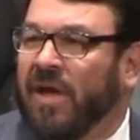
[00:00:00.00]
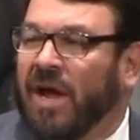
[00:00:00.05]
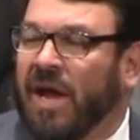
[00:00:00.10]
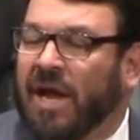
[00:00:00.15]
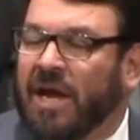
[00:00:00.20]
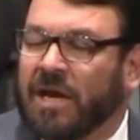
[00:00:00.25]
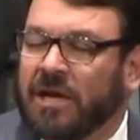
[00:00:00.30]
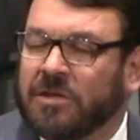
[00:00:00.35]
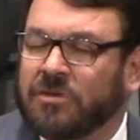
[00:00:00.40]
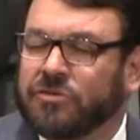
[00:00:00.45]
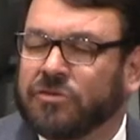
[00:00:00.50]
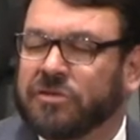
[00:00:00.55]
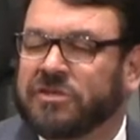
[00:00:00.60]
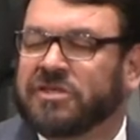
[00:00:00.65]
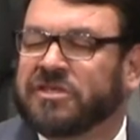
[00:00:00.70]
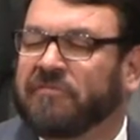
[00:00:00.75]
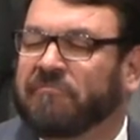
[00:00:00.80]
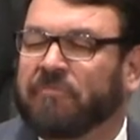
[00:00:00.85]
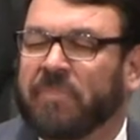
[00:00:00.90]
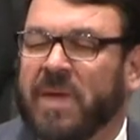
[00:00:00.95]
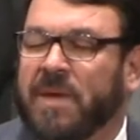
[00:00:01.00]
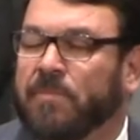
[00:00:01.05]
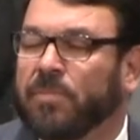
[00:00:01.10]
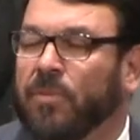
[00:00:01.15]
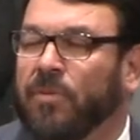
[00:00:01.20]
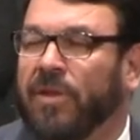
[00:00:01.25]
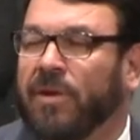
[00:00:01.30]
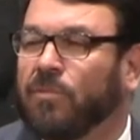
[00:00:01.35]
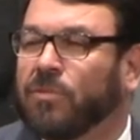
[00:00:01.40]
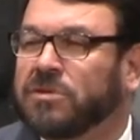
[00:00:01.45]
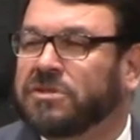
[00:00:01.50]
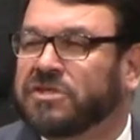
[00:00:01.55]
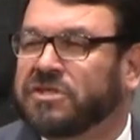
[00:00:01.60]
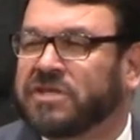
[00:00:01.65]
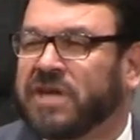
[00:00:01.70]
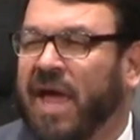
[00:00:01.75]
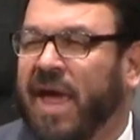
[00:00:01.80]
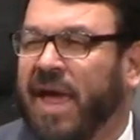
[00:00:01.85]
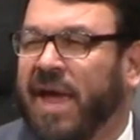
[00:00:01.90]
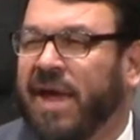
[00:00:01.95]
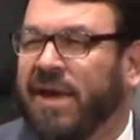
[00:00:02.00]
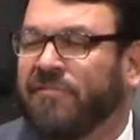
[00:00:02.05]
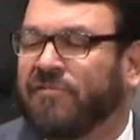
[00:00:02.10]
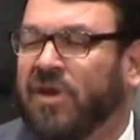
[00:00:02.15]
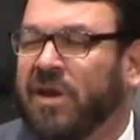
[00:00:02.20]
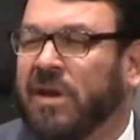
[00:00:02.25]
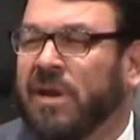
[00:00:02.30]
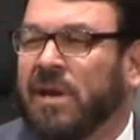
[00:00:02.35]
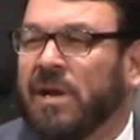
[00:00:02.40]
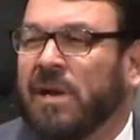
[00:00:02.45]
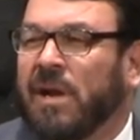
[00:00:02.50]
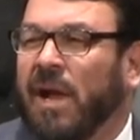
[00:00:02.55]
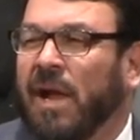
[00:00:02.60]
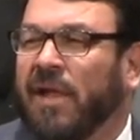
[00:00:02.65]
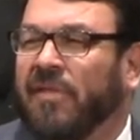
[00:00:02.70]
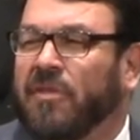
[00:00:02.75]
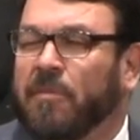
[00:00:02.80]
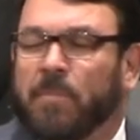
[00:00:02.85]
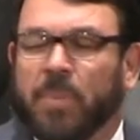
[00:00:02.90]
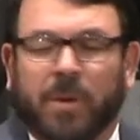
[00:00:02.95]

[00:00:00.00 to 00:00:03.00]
the hundreds of people that were saved and uh,